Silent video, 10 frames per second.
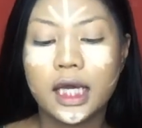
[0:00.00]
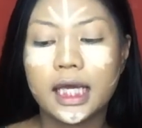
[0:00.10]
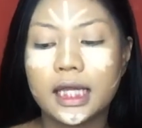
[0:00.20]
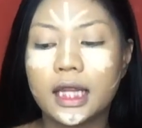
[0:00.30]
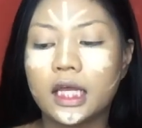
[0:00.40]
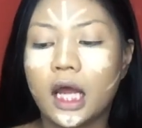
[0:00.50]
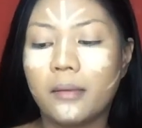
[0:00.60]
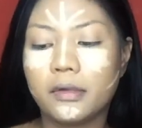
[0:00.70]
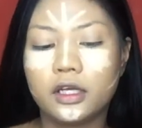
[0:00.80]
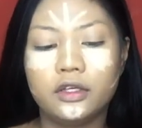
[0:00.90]
And then I'm
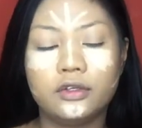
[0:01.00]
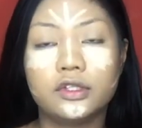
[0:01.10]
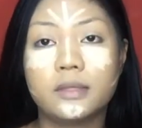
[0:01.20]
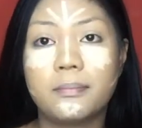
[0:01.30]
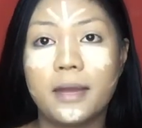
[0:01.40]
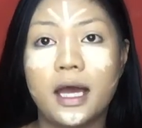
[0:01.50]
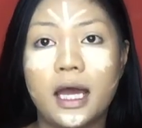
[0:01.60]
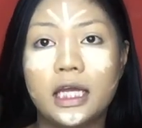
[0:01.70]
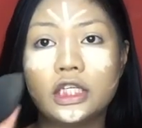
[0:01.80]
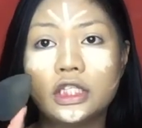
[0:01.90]
going to use my